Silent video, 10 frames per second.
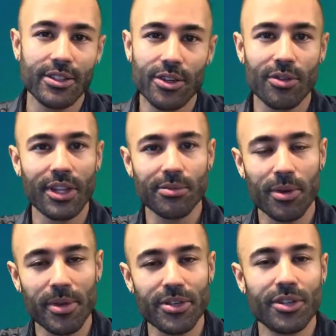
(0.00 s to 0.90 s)
So that's why I
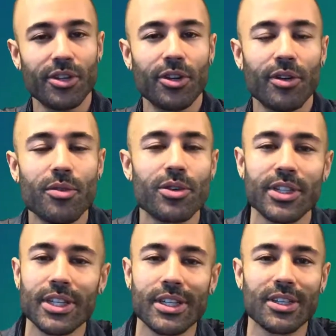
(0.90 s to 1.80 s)
mentioned, of course,
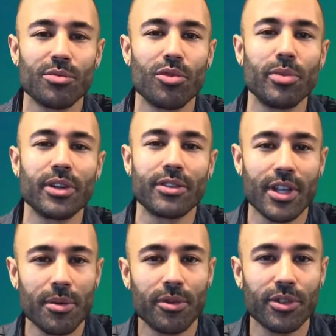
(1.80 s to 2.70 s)
indicas will be on the
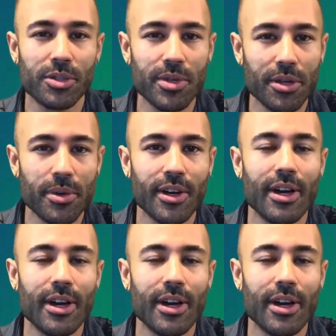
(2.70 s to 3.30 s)
table to speak about.